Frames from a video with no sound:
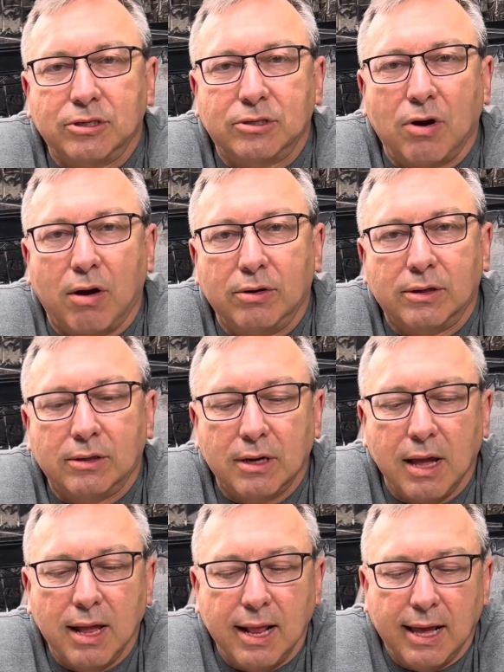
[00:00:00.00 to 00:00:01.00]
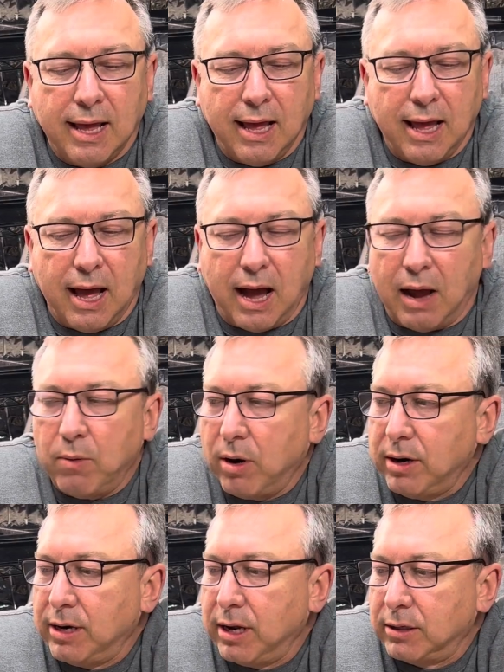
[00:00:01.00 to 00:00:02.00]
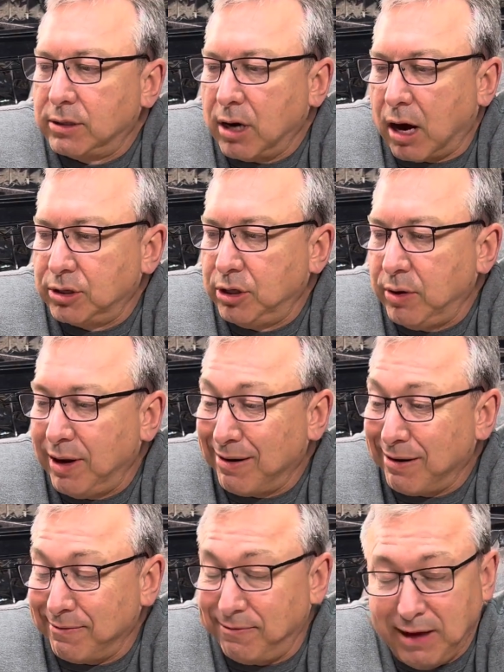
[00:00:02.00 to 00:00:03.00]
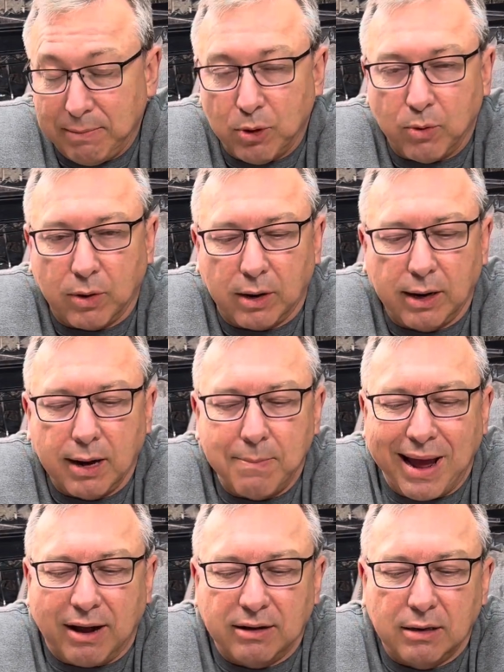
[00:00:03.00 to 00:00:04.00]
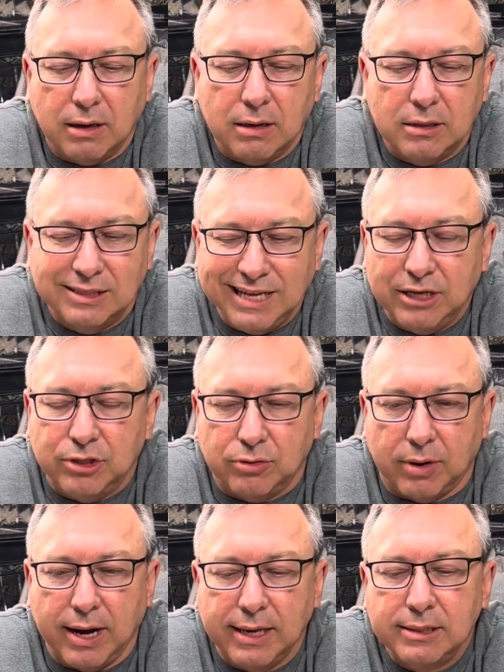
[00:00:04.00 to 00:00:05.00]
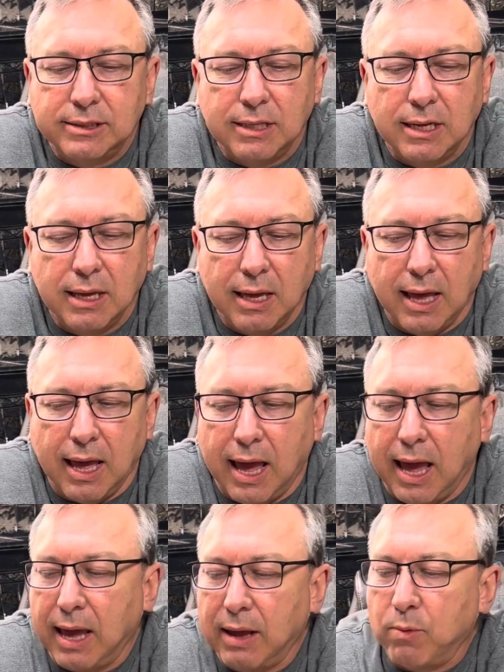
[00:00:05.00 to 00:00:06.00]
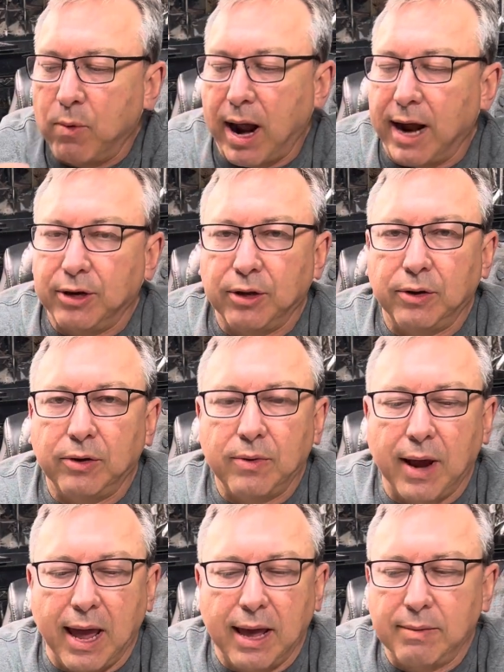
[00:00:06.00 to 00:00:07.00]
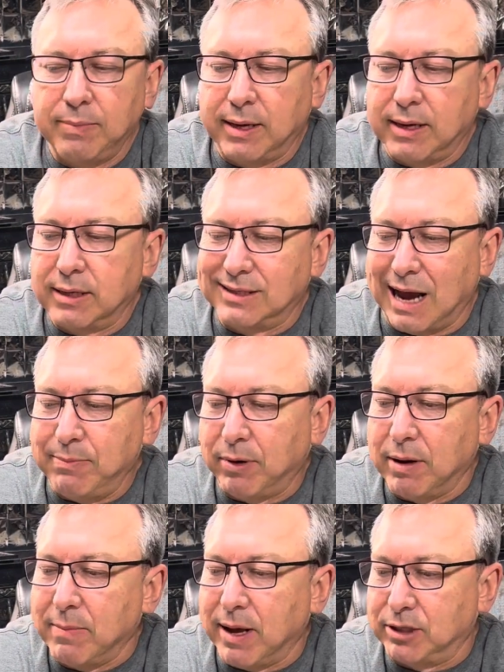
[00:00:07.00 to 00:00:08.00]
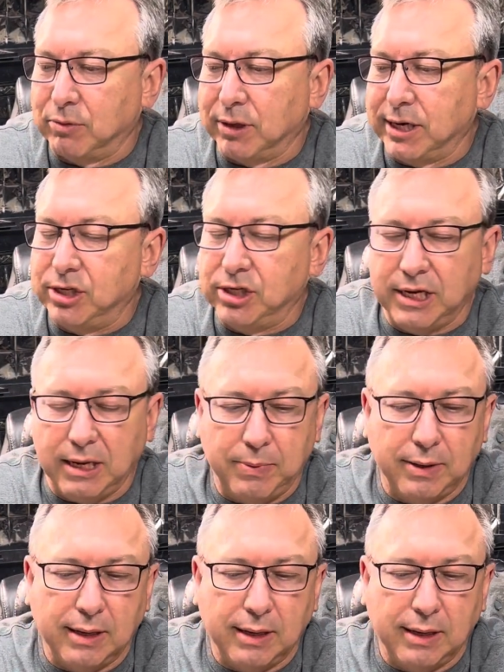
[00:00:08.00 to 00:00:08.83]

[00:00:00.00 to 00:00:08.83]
Gardener. I wanted to talk to you here in February about seed trays and what I do, and because I'm pretty much really cheap.